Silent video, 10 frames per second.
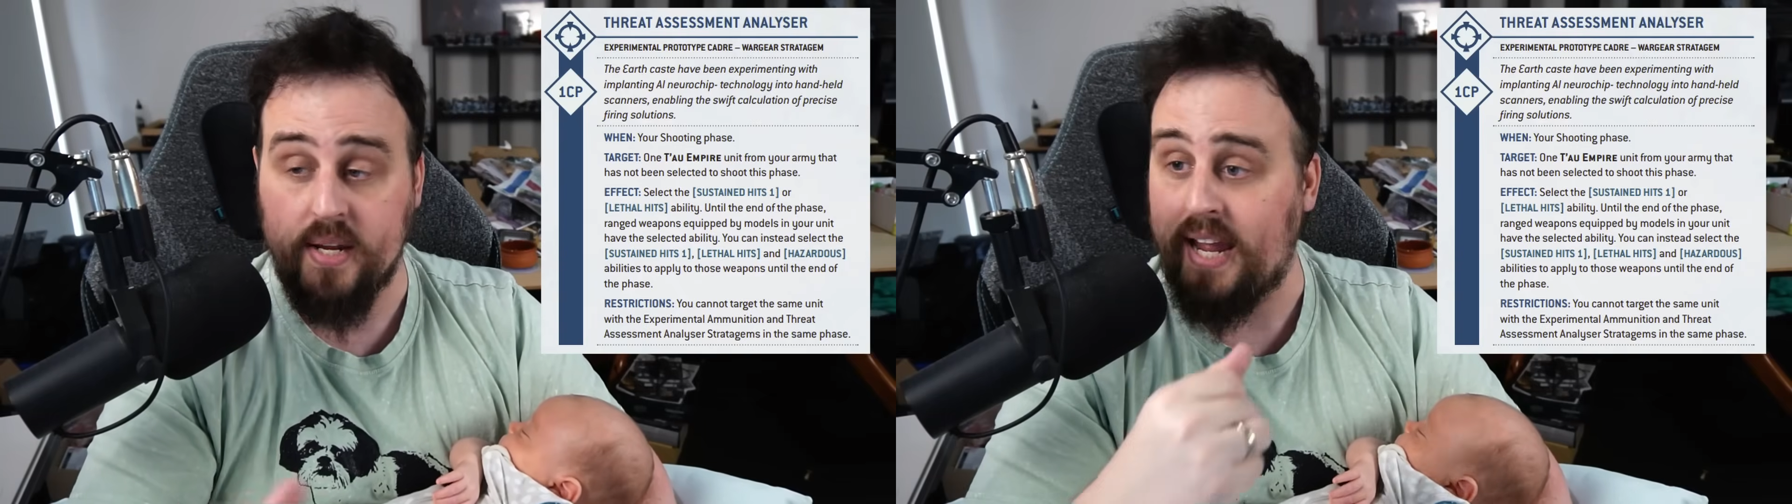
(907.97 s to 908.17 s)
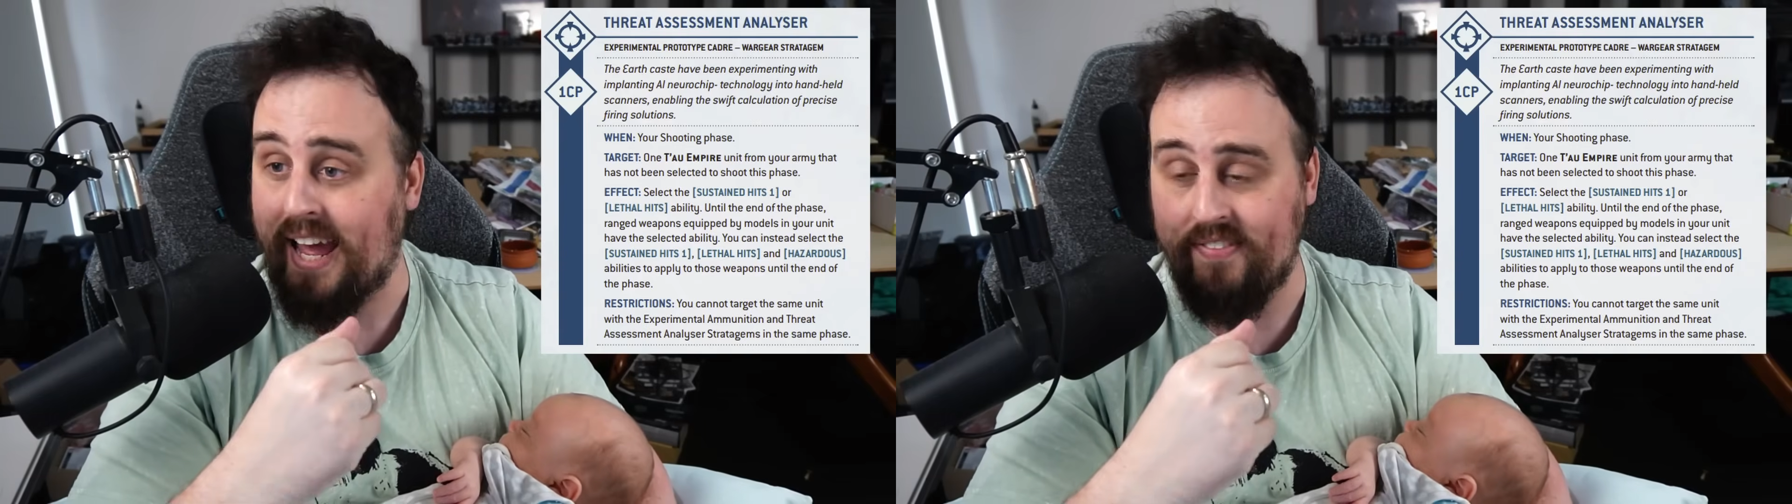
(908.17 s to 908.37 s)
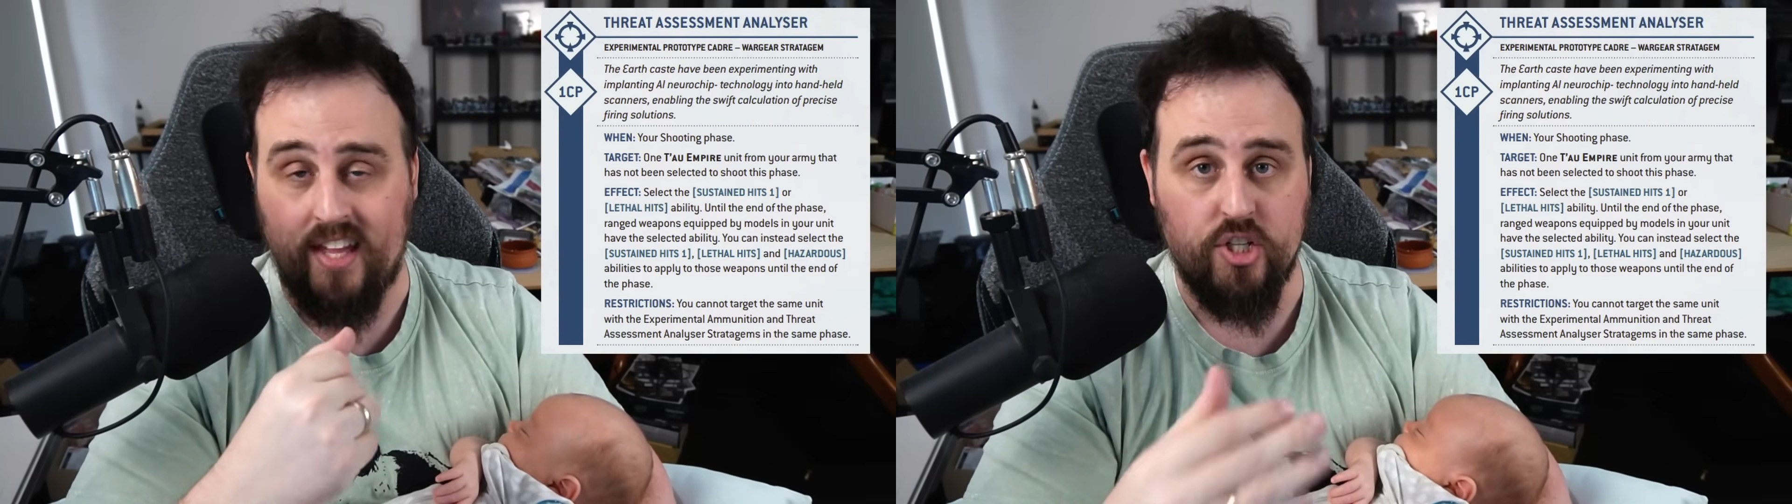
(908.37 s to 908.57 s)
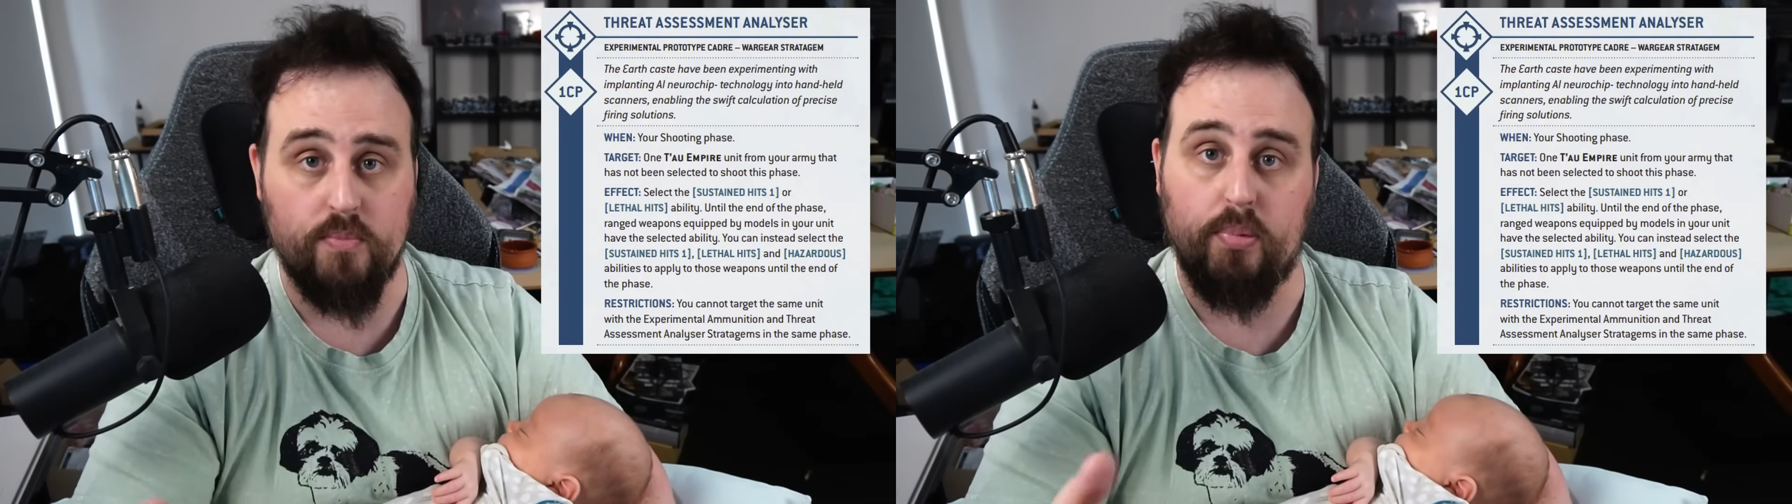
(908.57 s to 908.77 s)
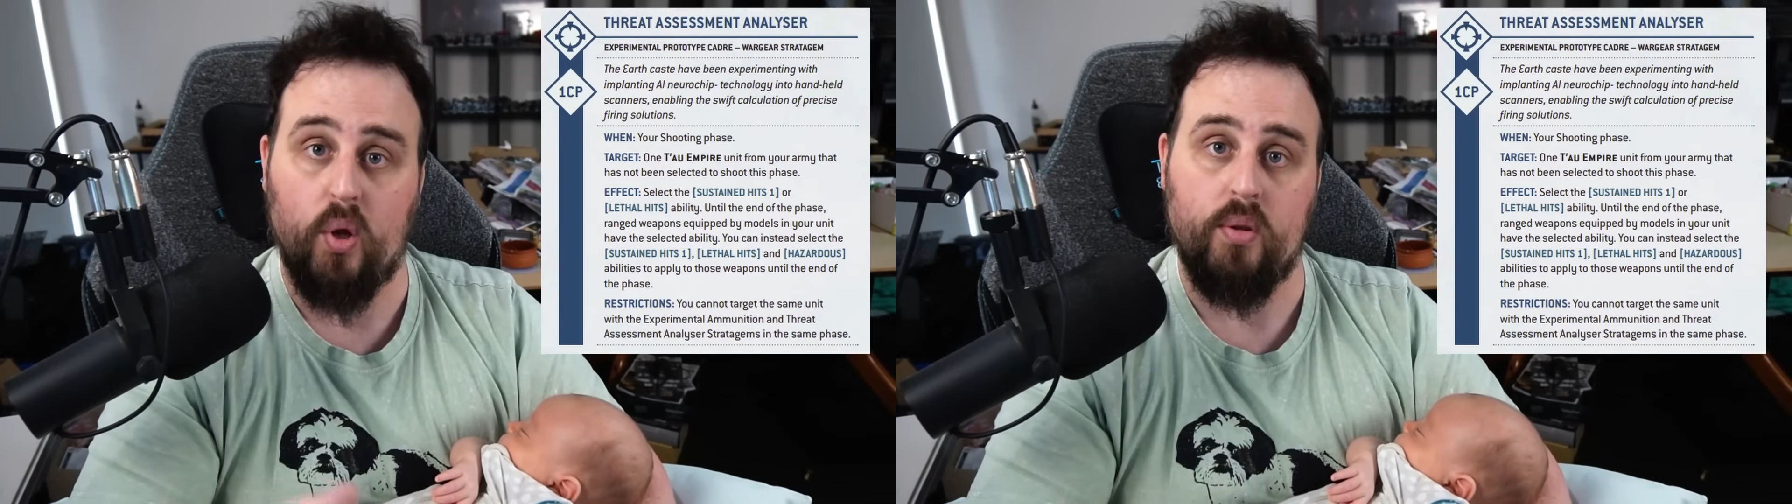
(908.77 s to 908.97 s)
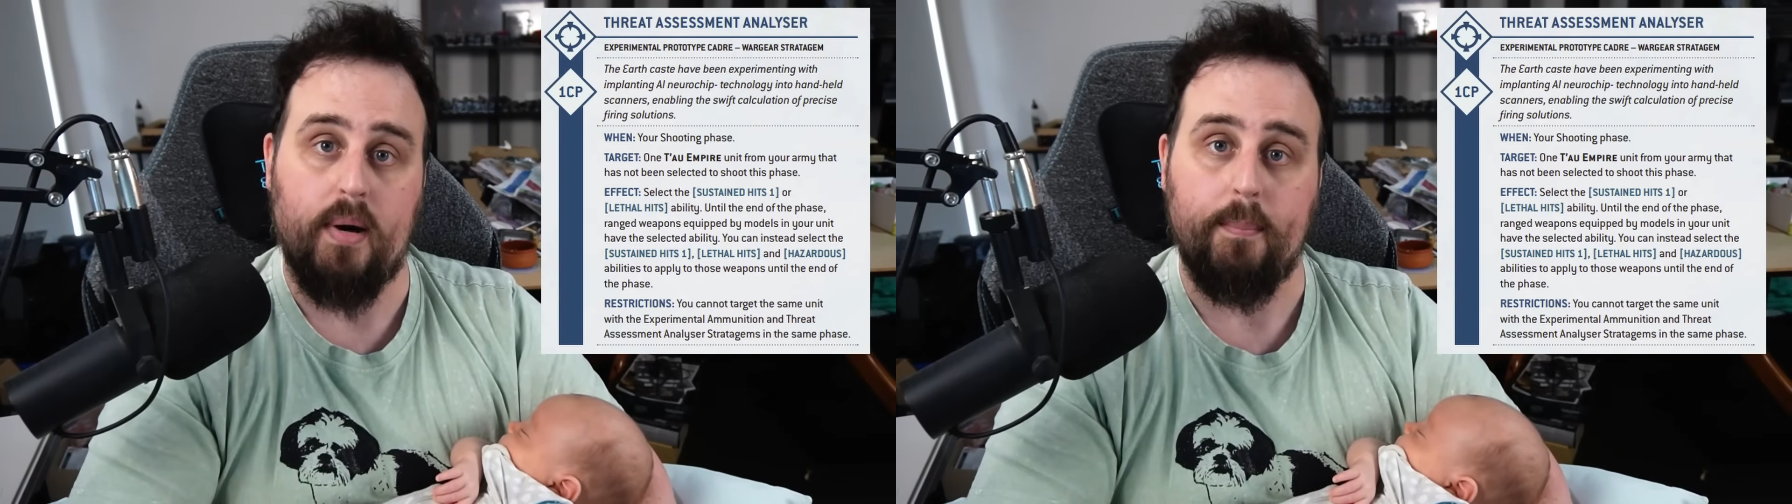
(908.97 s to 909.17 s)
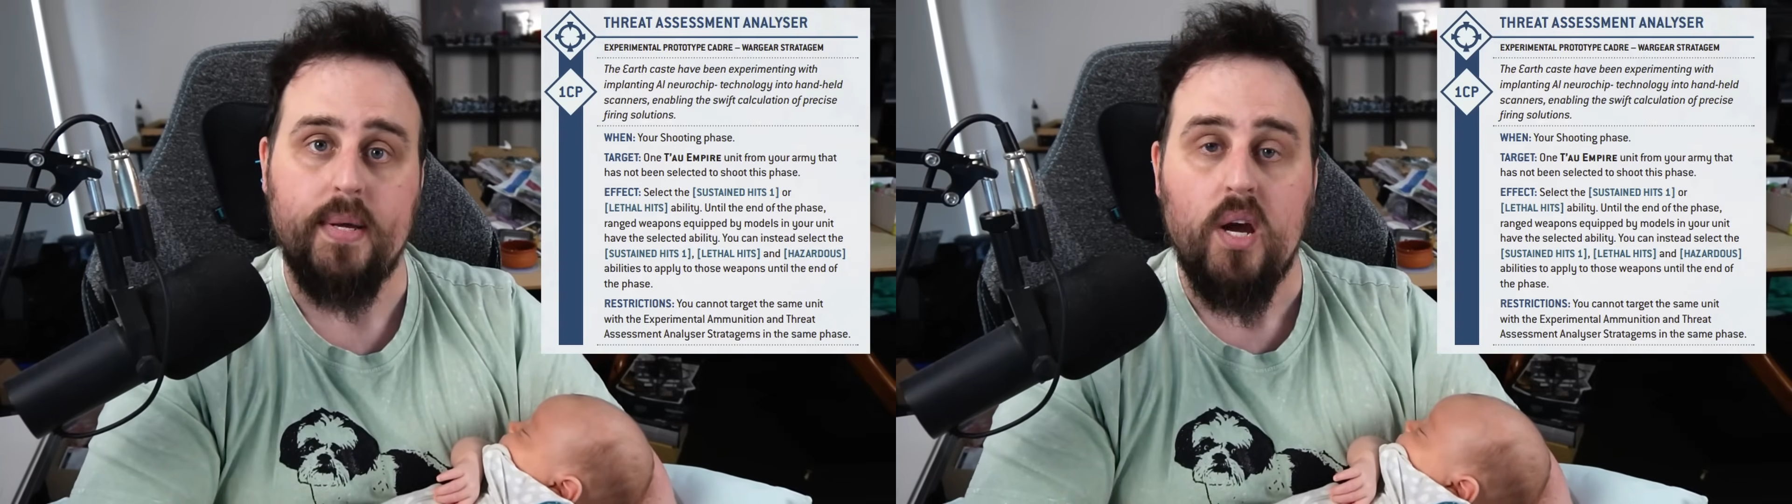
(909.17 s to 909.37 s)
me, and then just blow them up.